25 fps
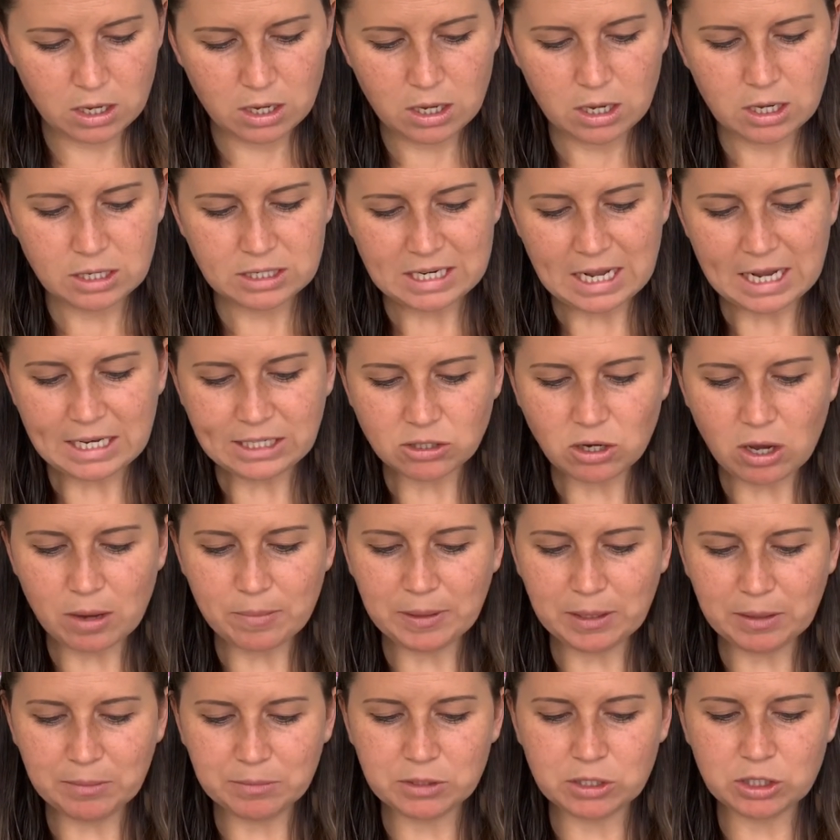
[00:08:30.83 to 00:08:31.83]
Take
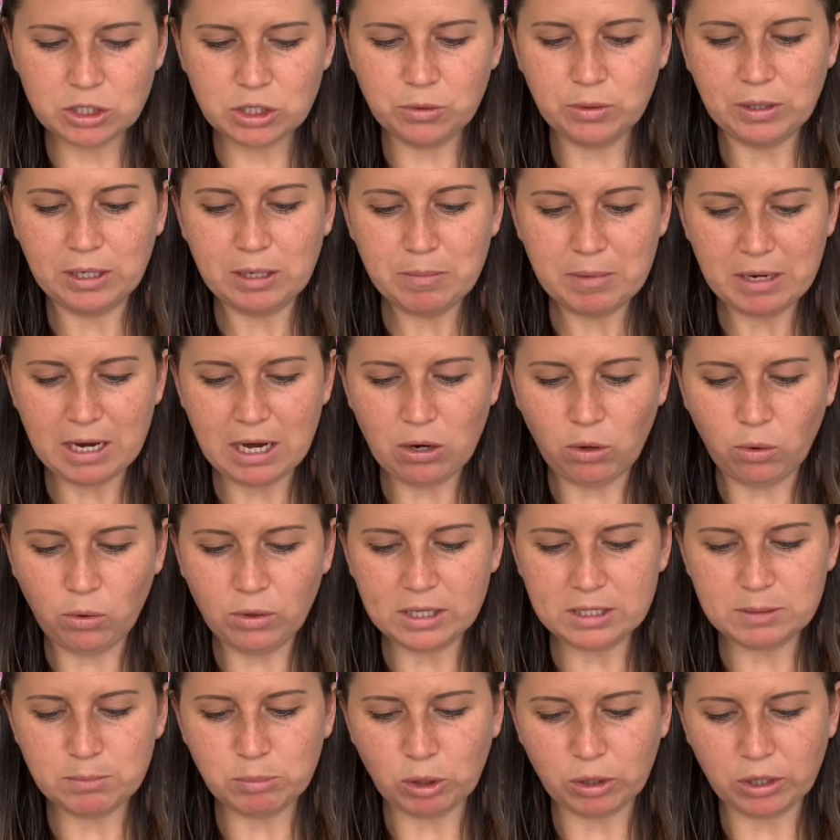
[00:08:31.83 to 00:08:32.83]
time to eliminate all that's
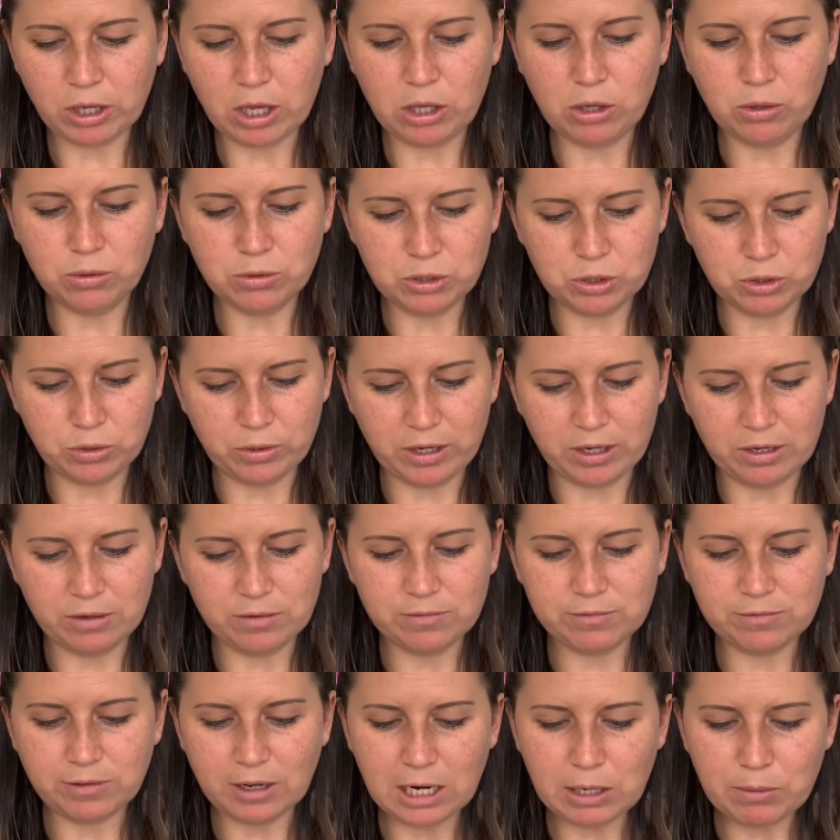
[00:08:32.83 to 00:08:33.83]
blocking your joy.
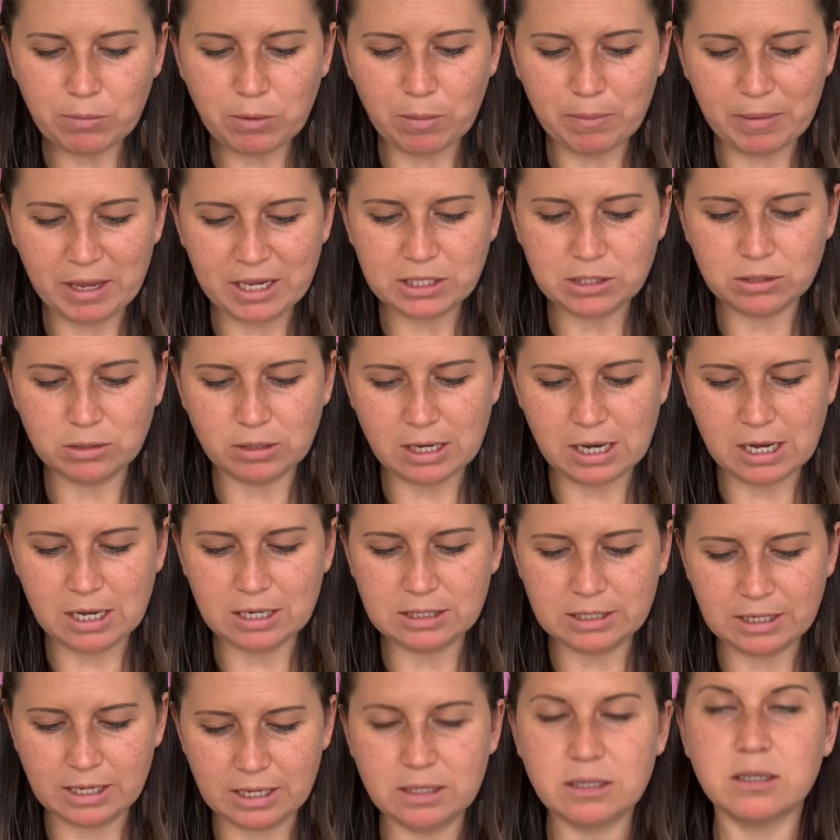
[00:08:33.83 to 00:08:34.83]
Follow what makes your heart
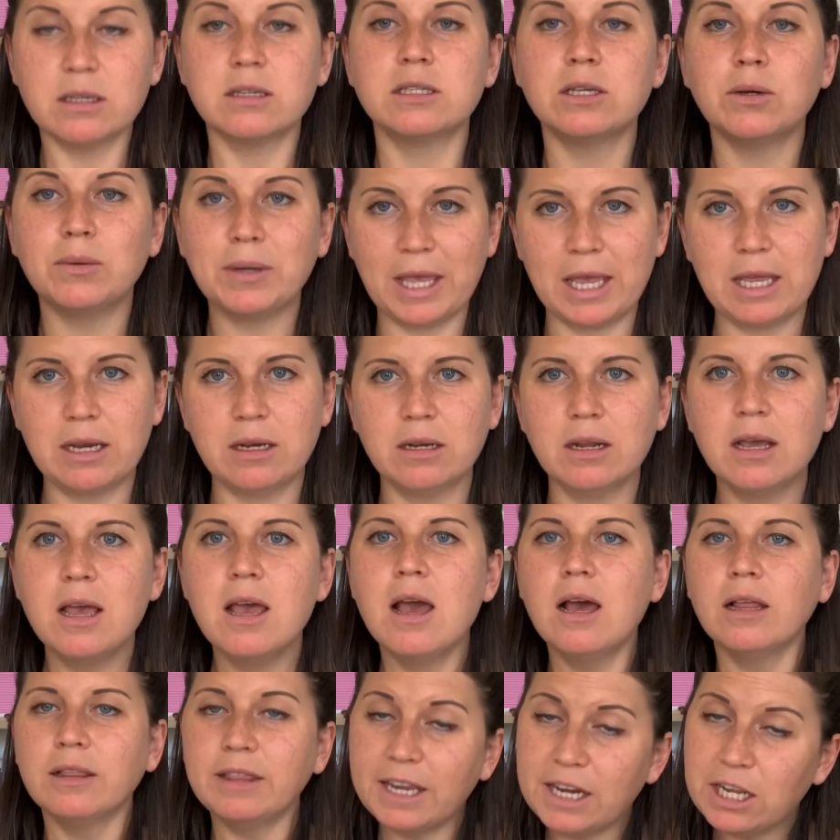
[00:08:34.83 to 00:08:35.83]
dance. So again,
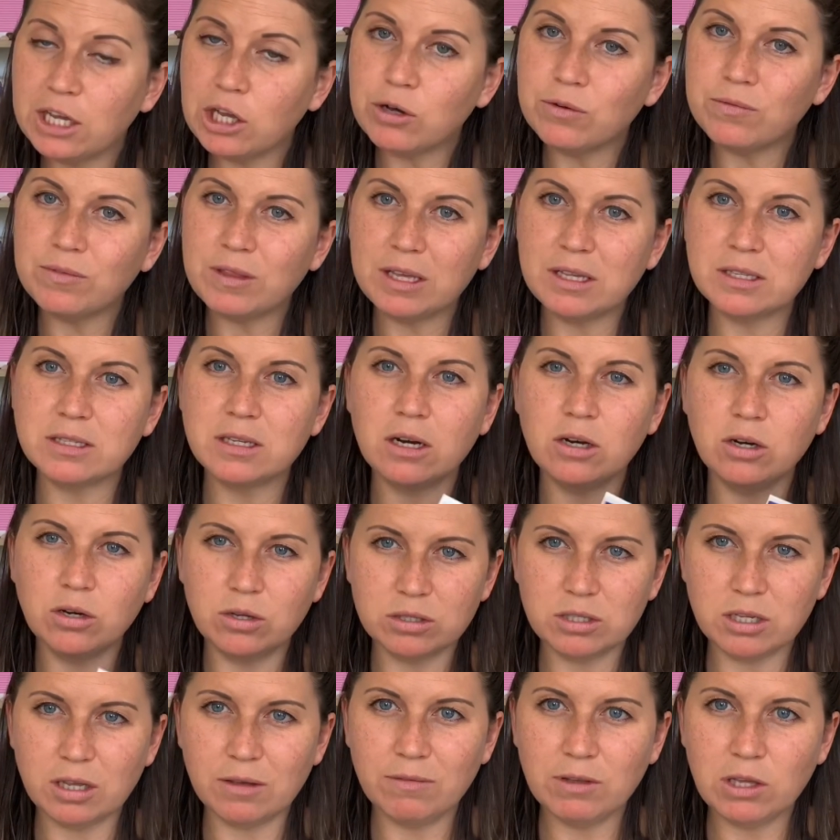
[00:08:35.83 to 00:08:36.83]
letting go of things that are not
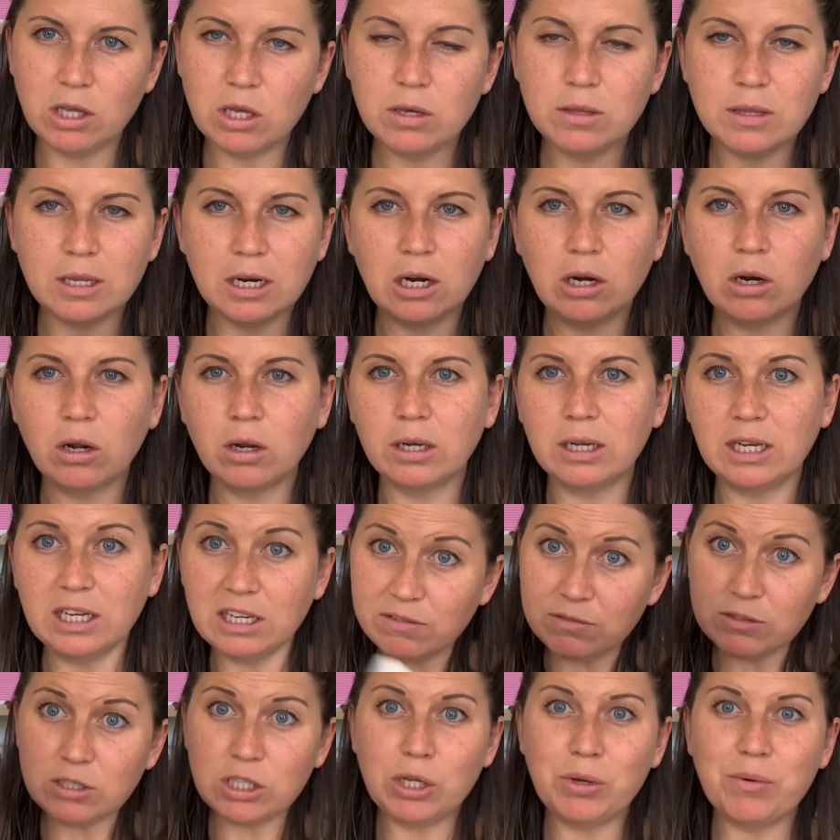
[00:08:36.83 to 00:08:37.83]
serving you, that are not
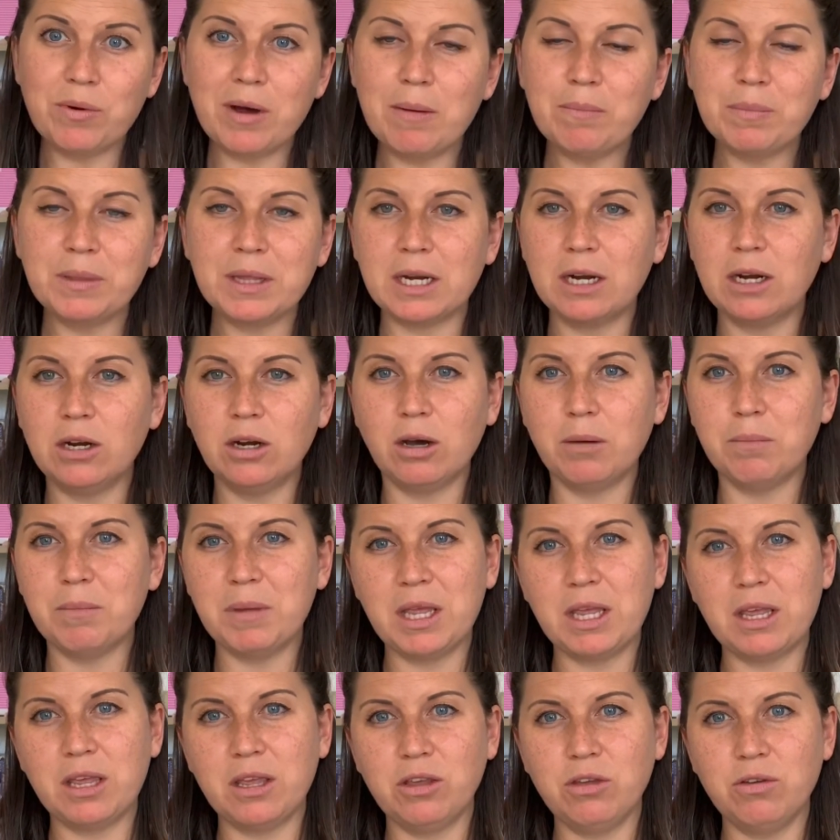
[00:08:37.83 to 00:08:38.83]
lifting you up, that are not
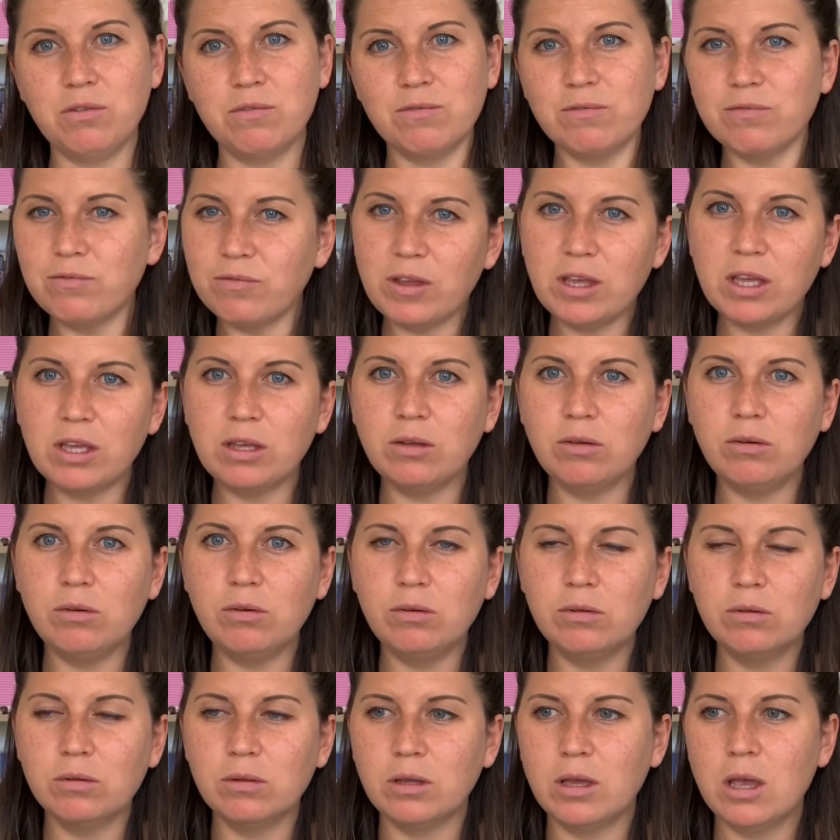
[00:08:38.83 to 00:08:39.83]
making you
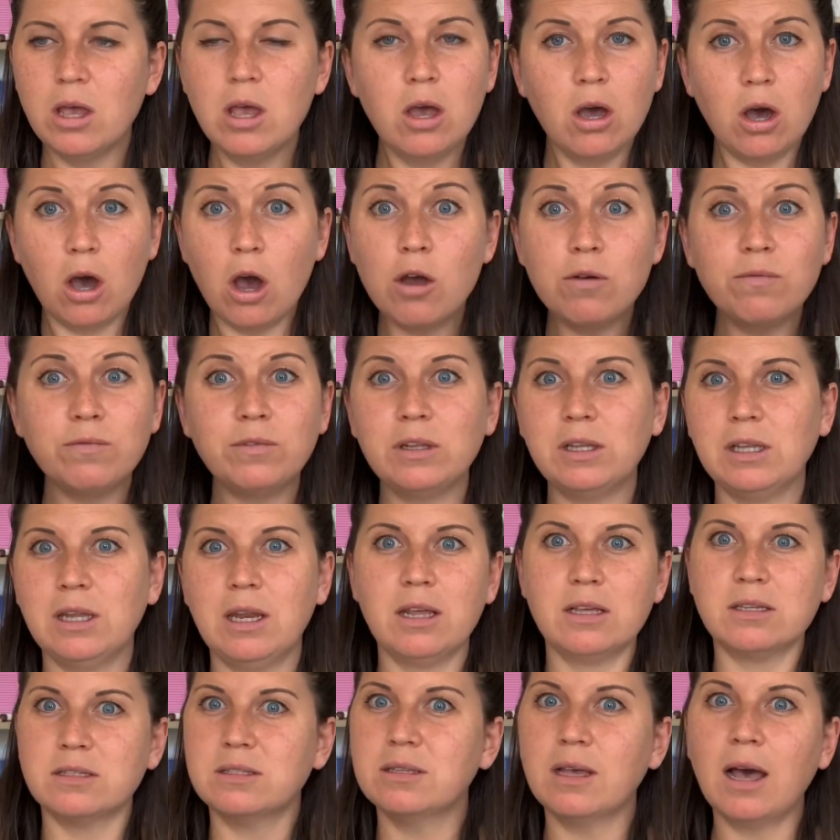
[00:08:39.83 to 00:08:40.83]
feel hopeful and
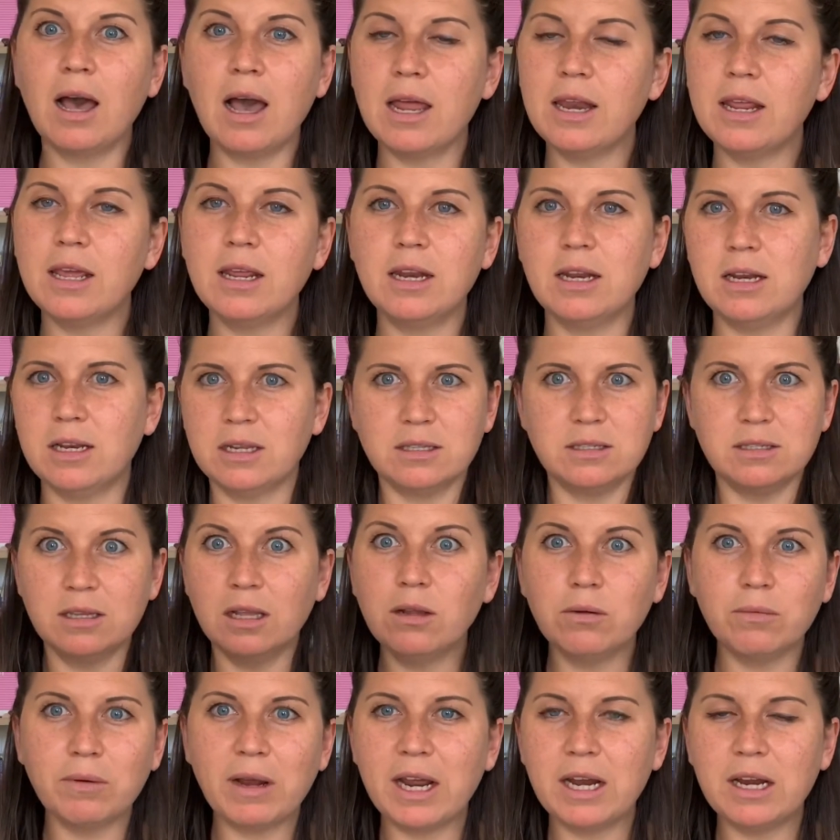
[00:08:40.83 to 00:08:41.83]
excited and
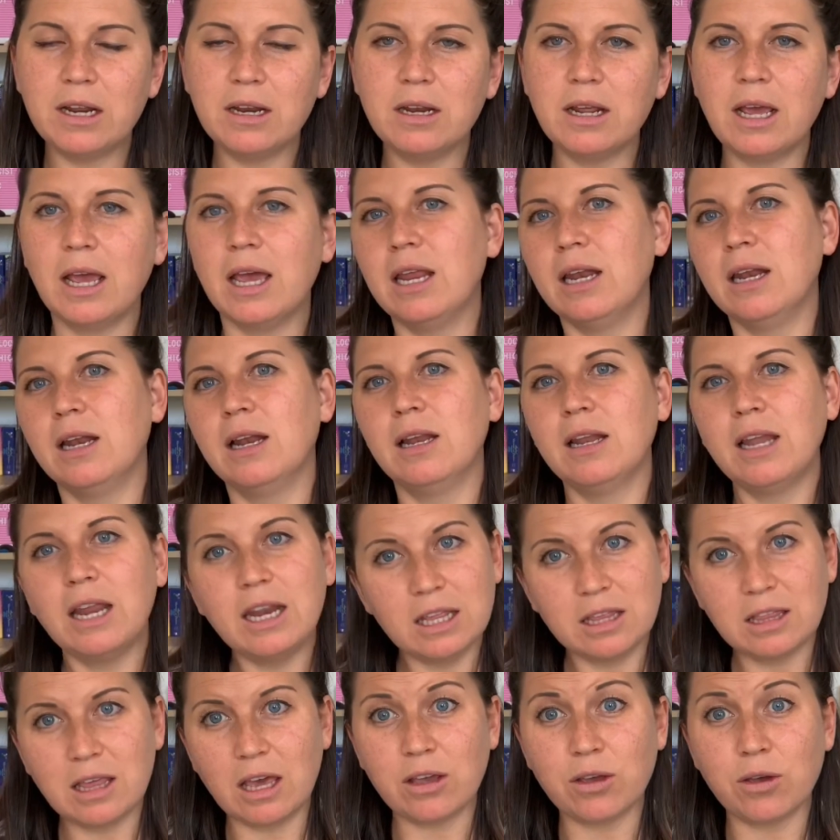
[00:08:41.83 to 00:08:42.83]
exhilarated, and letting
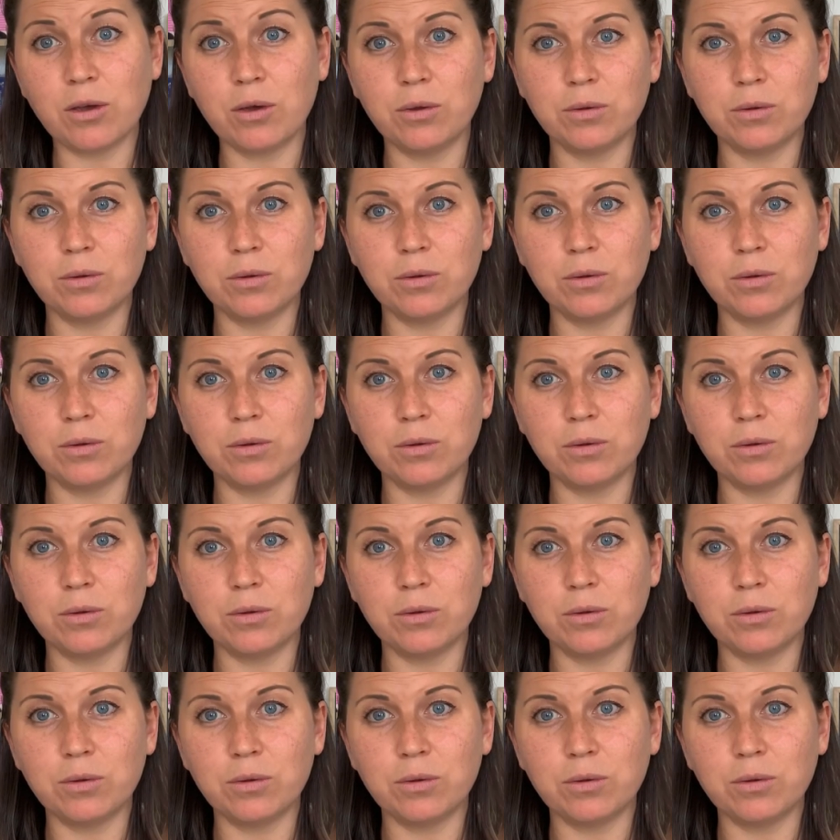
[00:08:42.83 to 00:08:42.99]
that go.